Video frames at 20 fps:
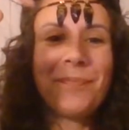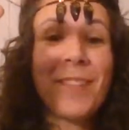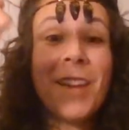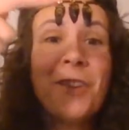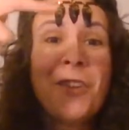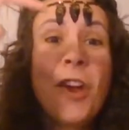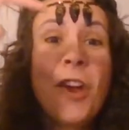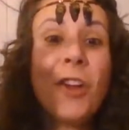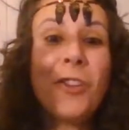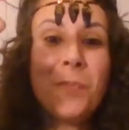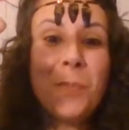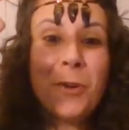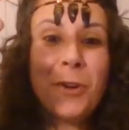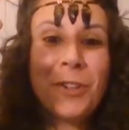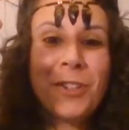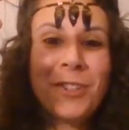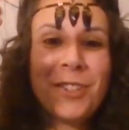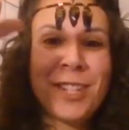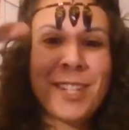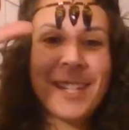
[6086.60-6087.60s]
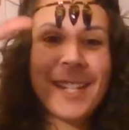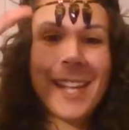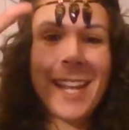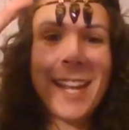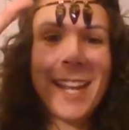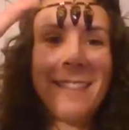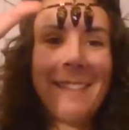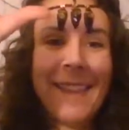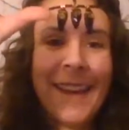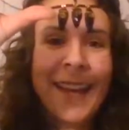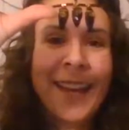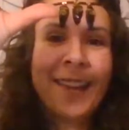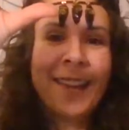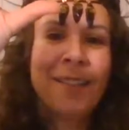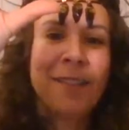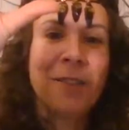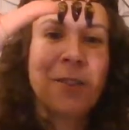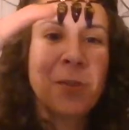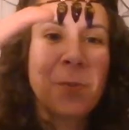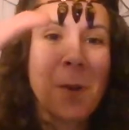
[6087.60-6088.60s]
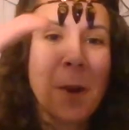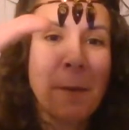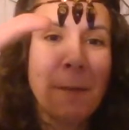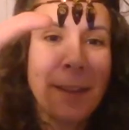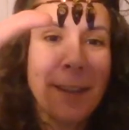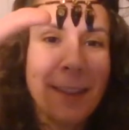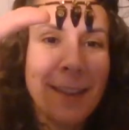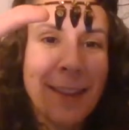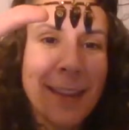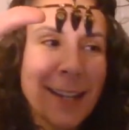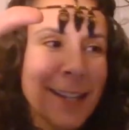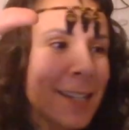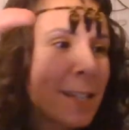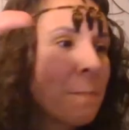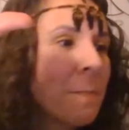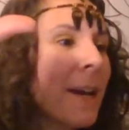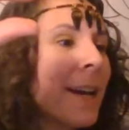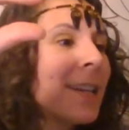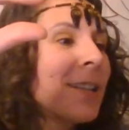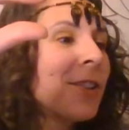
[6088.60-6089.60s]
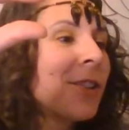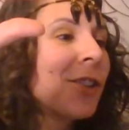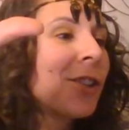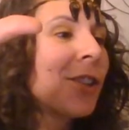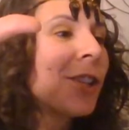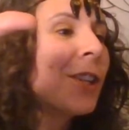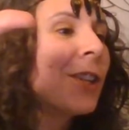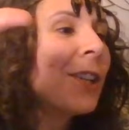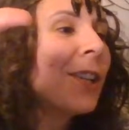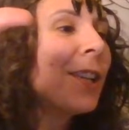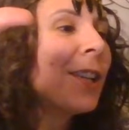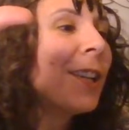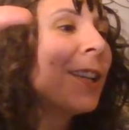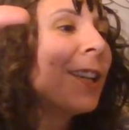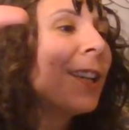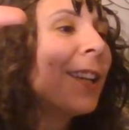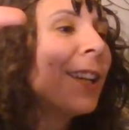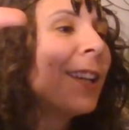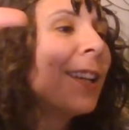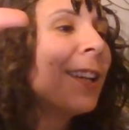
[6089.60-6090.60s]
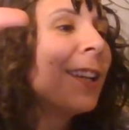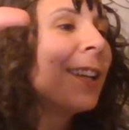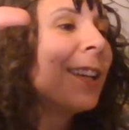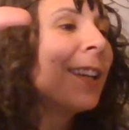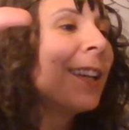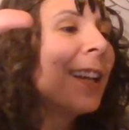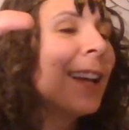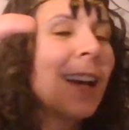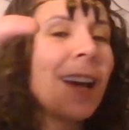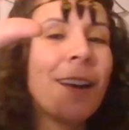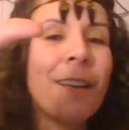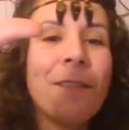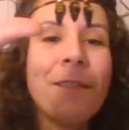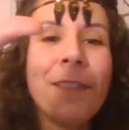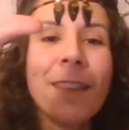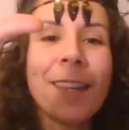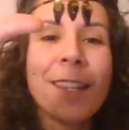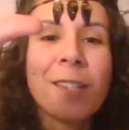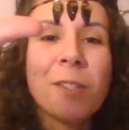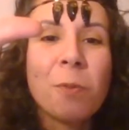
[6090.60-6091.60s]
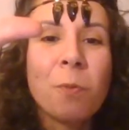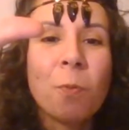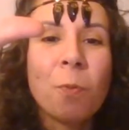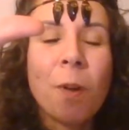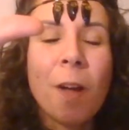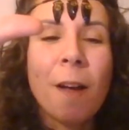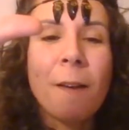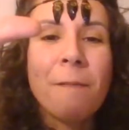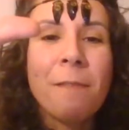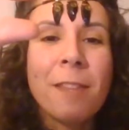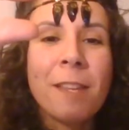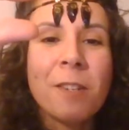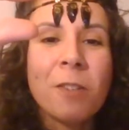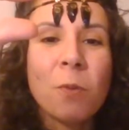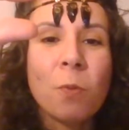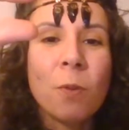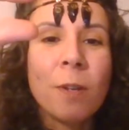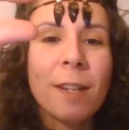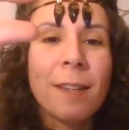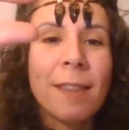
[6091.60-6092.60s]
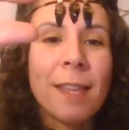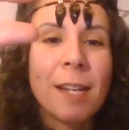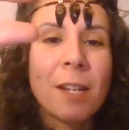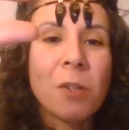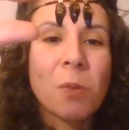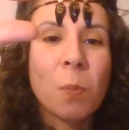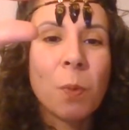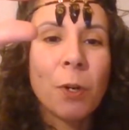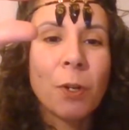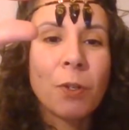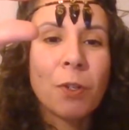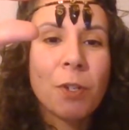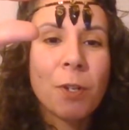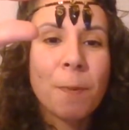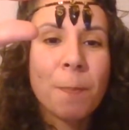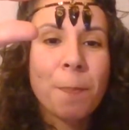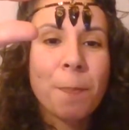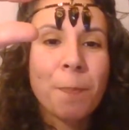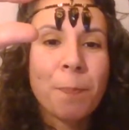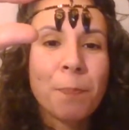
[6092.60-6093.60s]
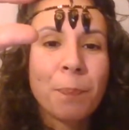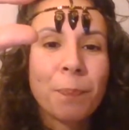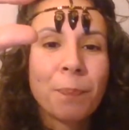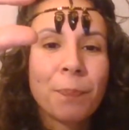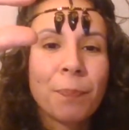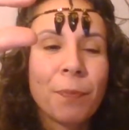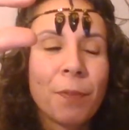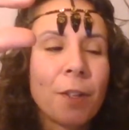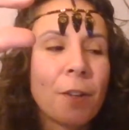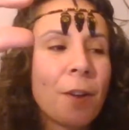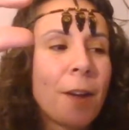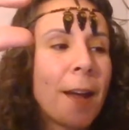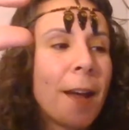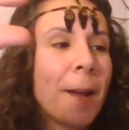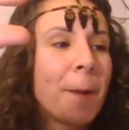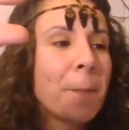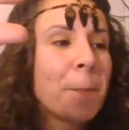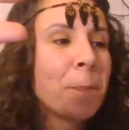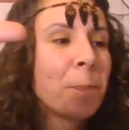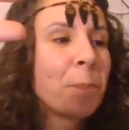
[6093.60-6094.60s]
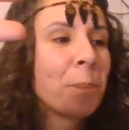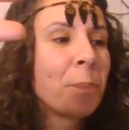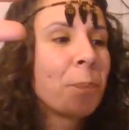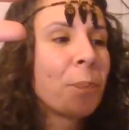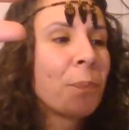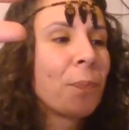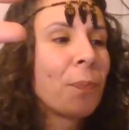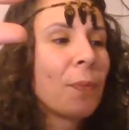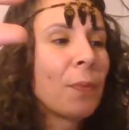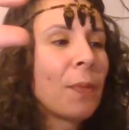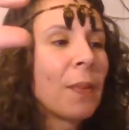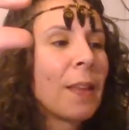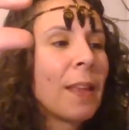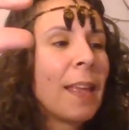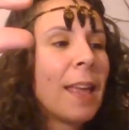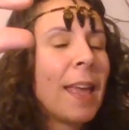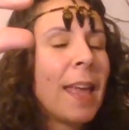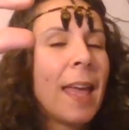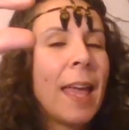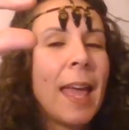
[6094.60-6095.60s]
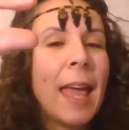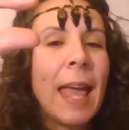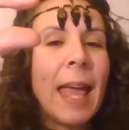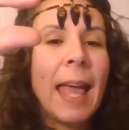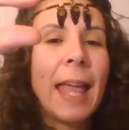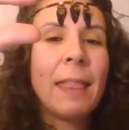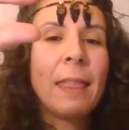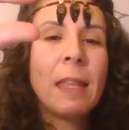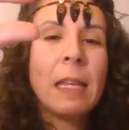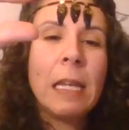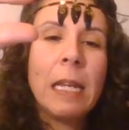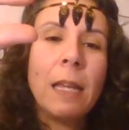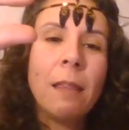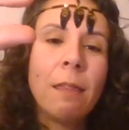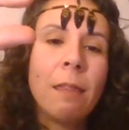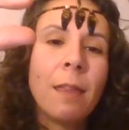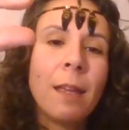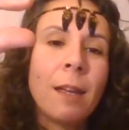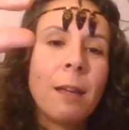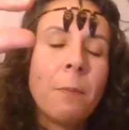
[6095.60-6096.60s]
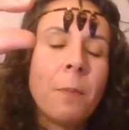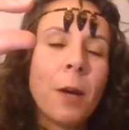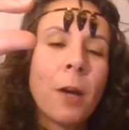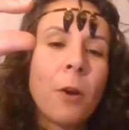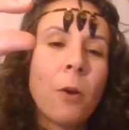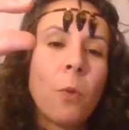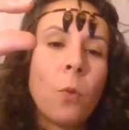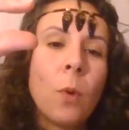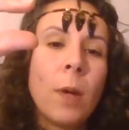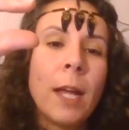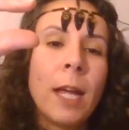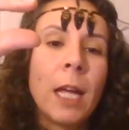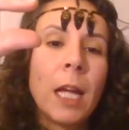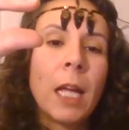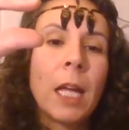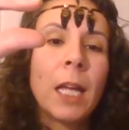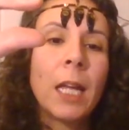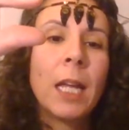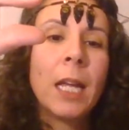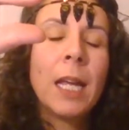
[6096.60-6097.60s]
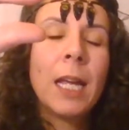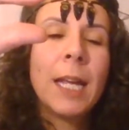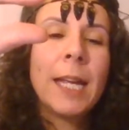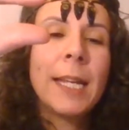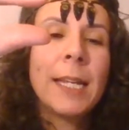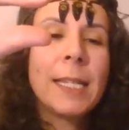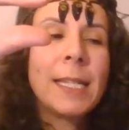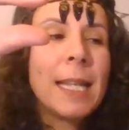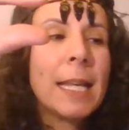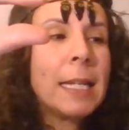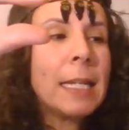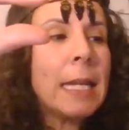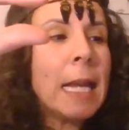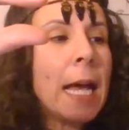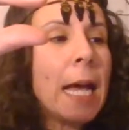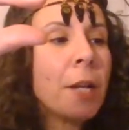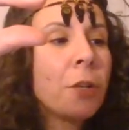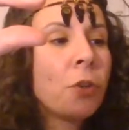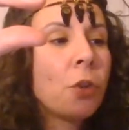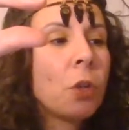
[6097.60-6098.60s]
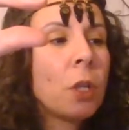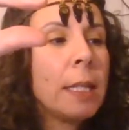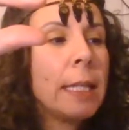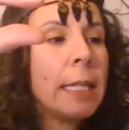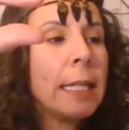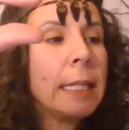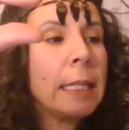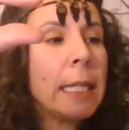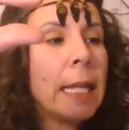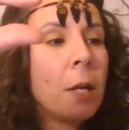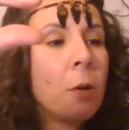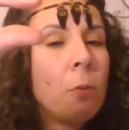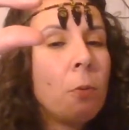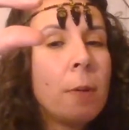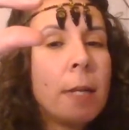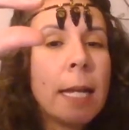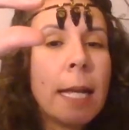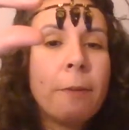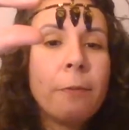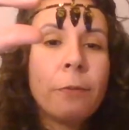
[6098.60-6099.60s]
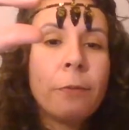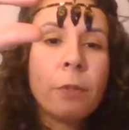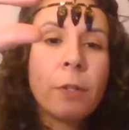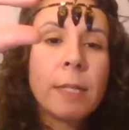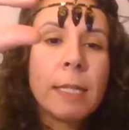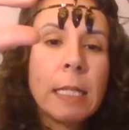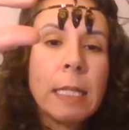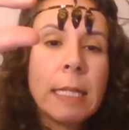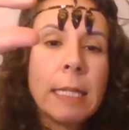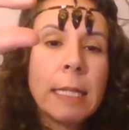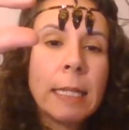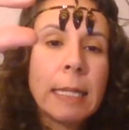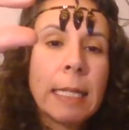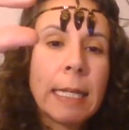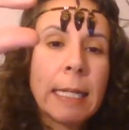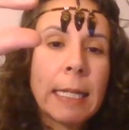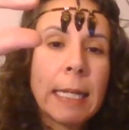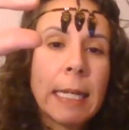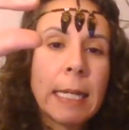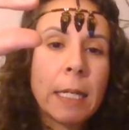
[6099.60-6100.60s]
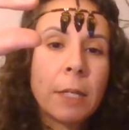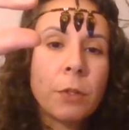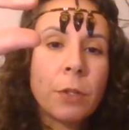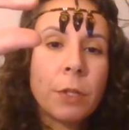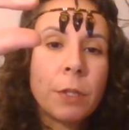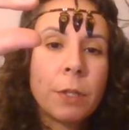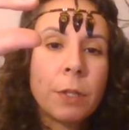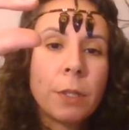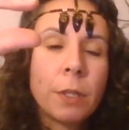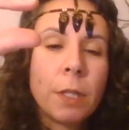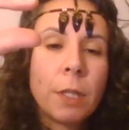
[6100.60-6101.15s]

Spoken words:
not burnt, and then there's probably this much of this wick that is burnt. Okay. And the neat thing about a wick is that naturally, like when I first lit that candle,